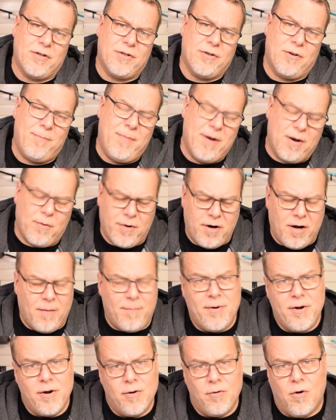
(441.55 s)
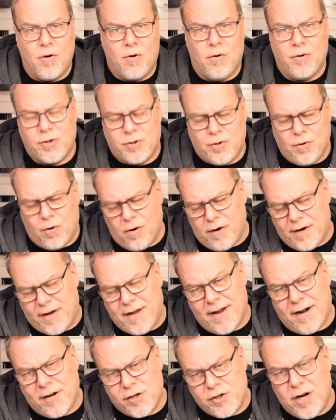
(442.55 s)
So pick one up in your local store and
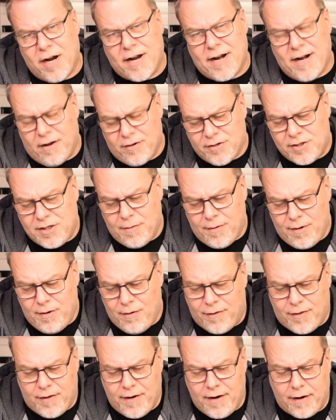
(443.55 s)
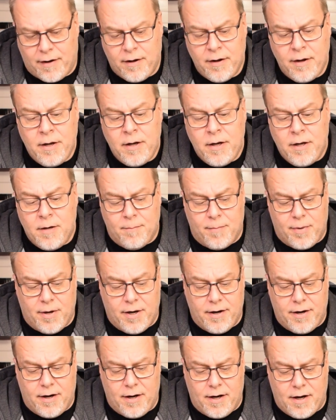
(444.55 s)
kind of check it out and see what you think.
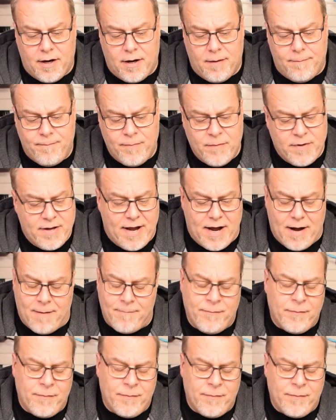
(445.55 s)
But yeah,